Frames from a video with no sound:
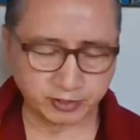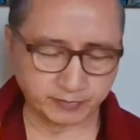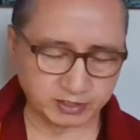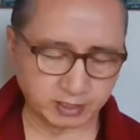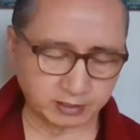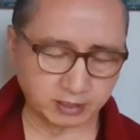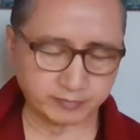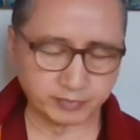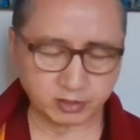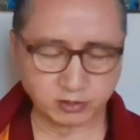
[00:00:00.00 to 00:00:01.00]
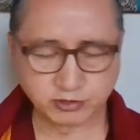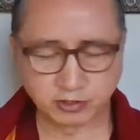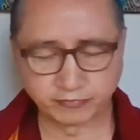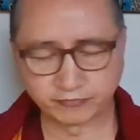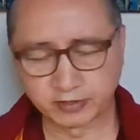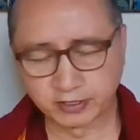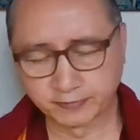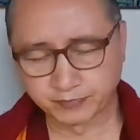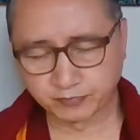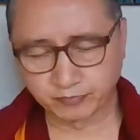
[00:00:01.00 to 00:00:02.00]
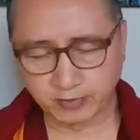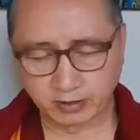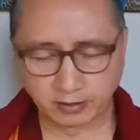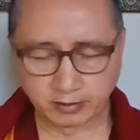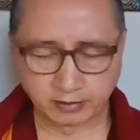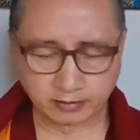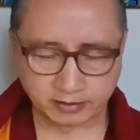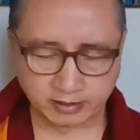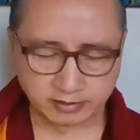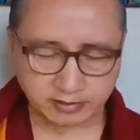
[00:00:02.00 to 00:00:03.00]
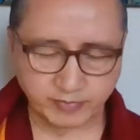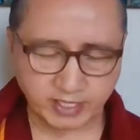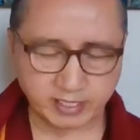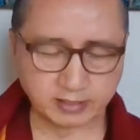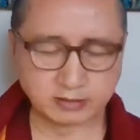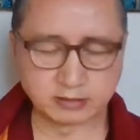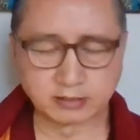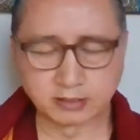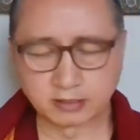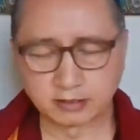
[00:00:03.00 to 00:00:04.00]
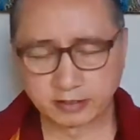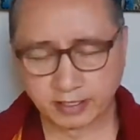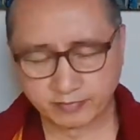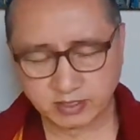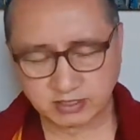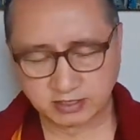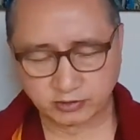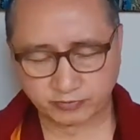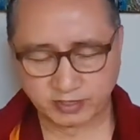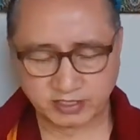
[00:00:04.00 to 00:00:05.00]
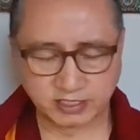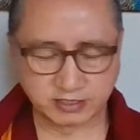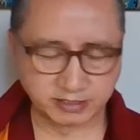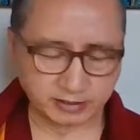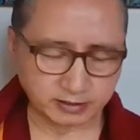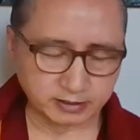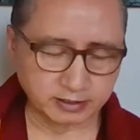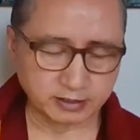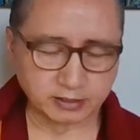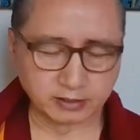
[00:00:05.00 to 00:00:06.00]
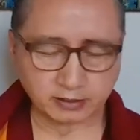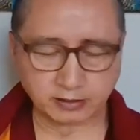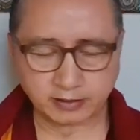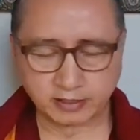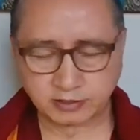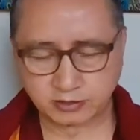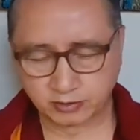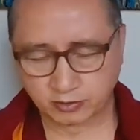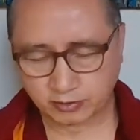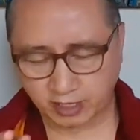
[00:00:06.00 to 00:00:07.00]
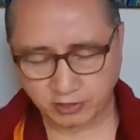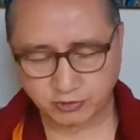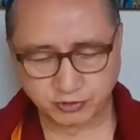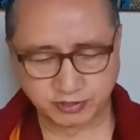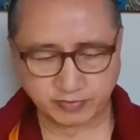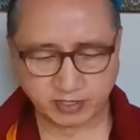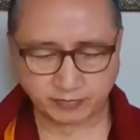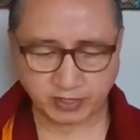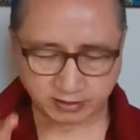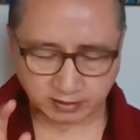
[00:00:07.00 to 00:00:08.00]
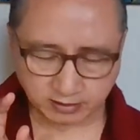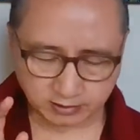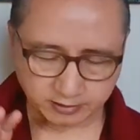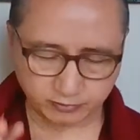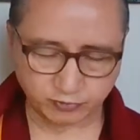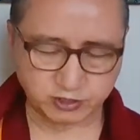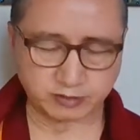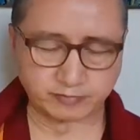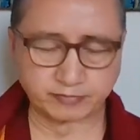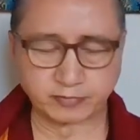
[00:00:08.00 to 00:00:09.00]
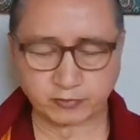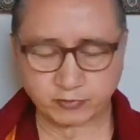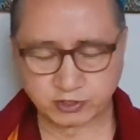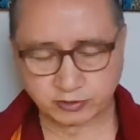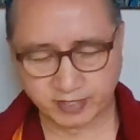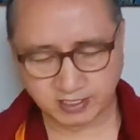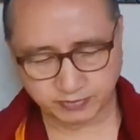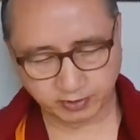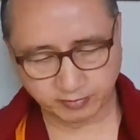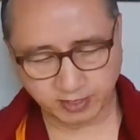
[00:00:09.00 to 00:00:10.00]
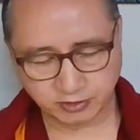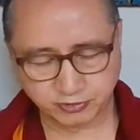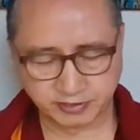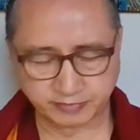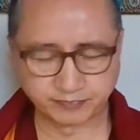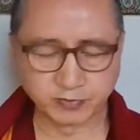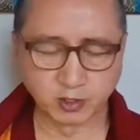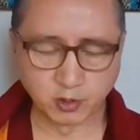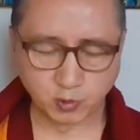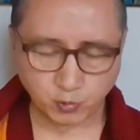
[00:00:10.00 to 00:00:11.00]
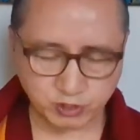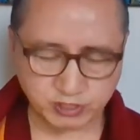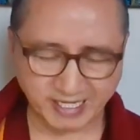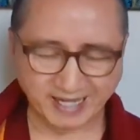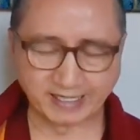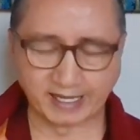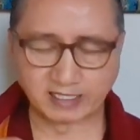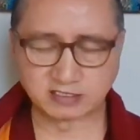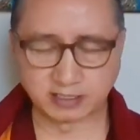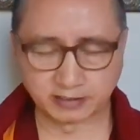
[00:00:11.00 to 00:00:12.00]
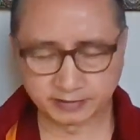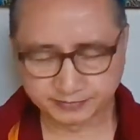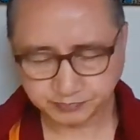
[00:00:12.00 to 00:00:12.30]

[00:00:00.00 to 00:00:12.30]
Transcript: Yamataka, because of the main emphasis of the teaching is on altruism, in particularly the wisdom aspect of altruism, which act as a